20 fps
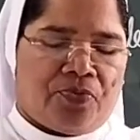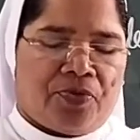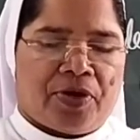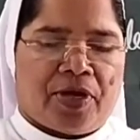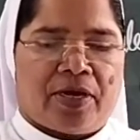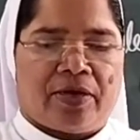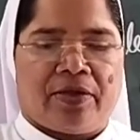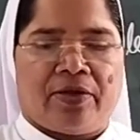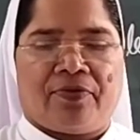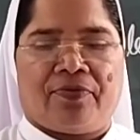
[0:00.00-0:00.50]
We
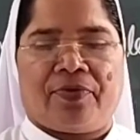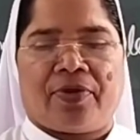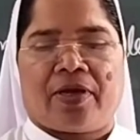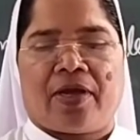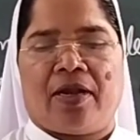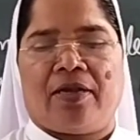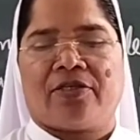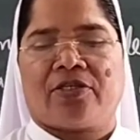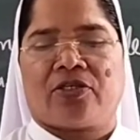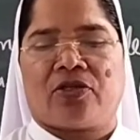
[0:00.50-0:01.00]
can the
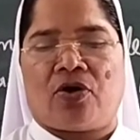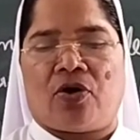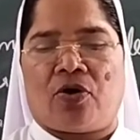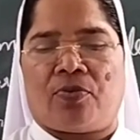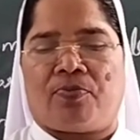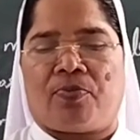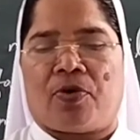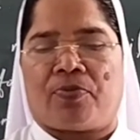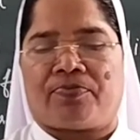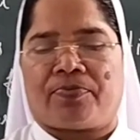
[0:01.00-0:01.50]
hill
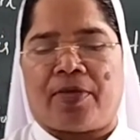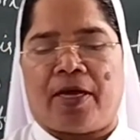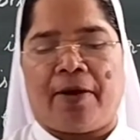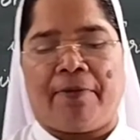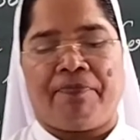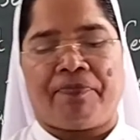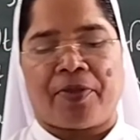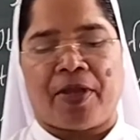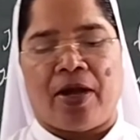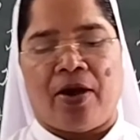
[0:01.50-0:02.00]
slope of
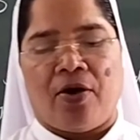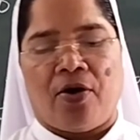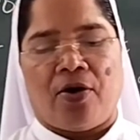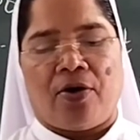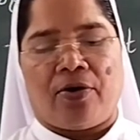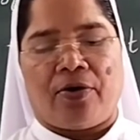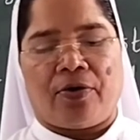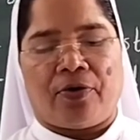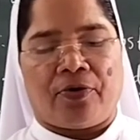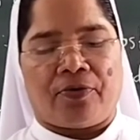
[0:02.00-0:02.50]
the
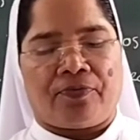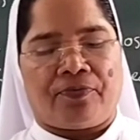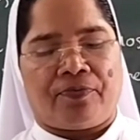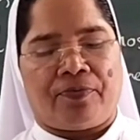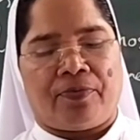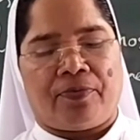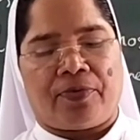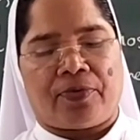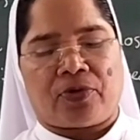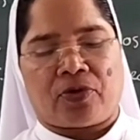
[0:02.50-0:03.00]

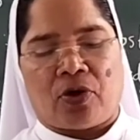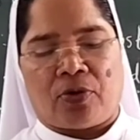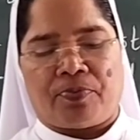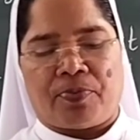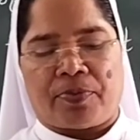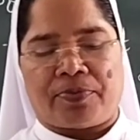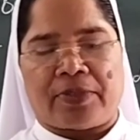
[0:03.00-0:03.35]
top